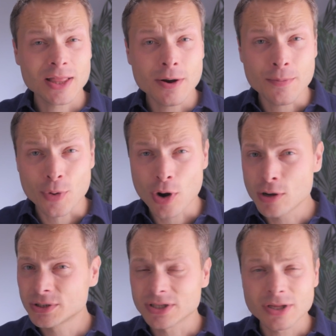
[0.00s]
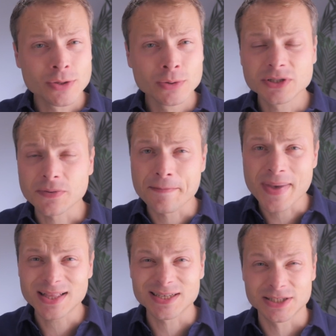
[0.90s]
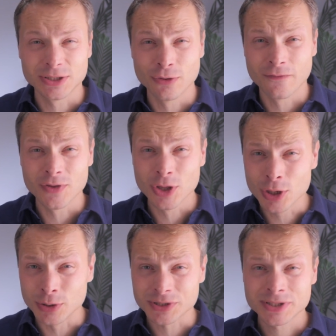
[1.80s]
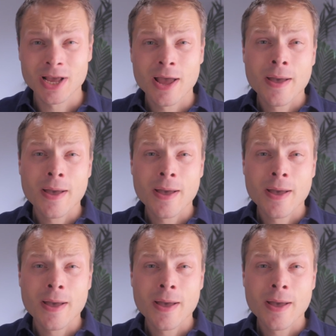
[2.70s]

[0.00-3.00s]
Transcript: and the approach and the tools and methods you've used.